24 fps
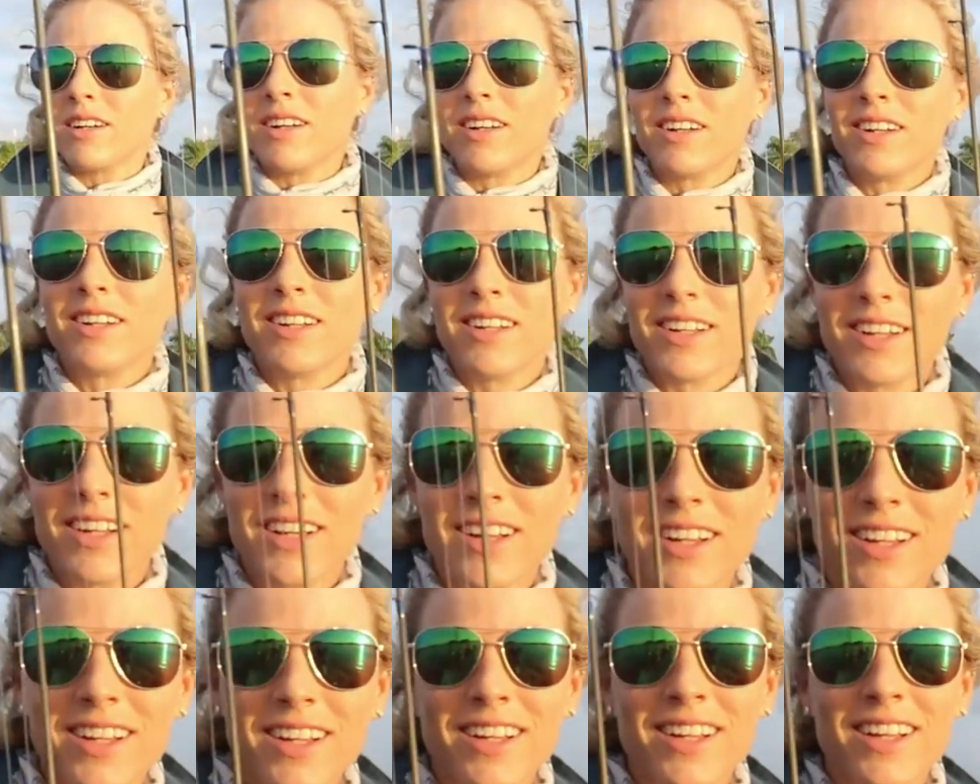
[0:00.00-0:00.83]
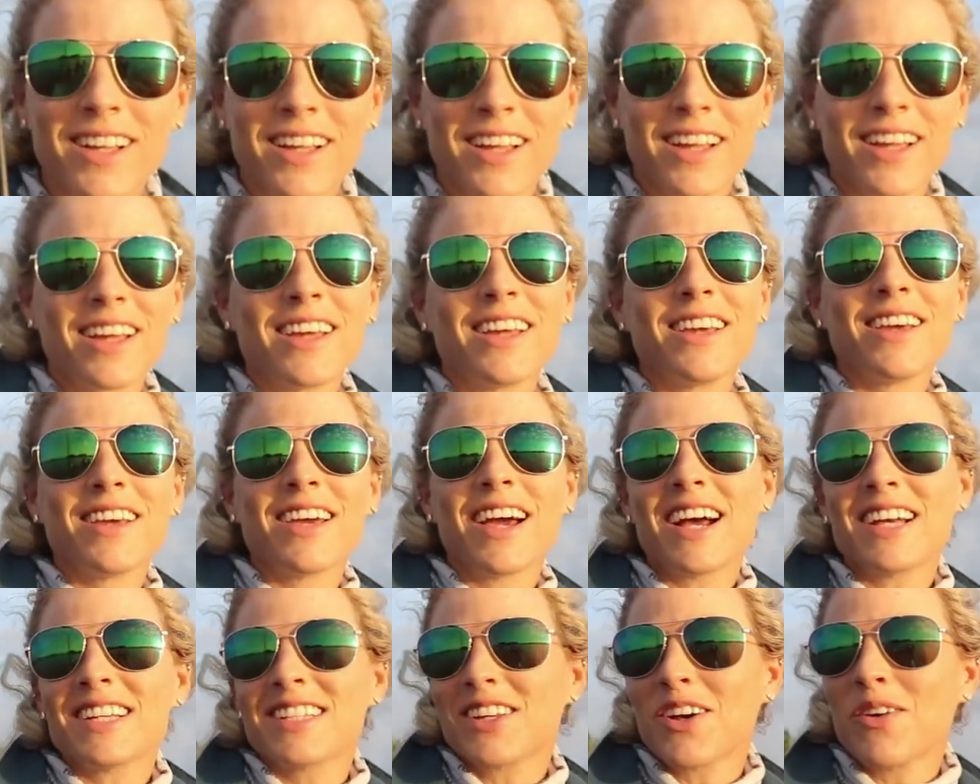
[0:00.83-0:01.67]
Ugh. You
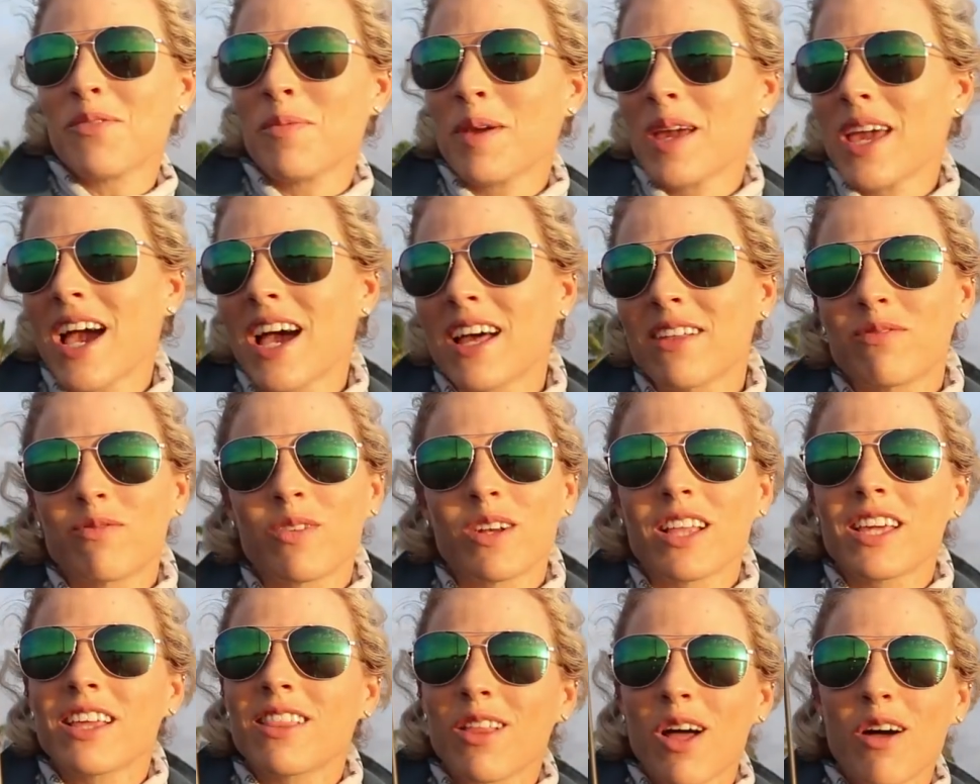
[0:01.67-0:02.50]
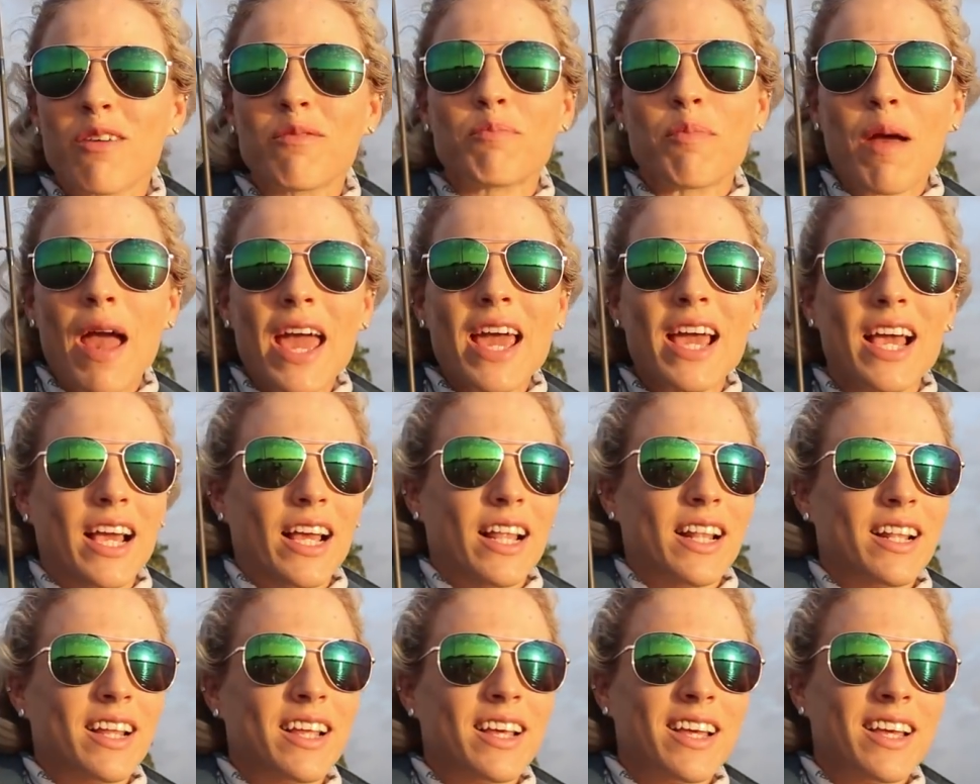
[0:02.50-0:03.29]
guys know me. I really love bait.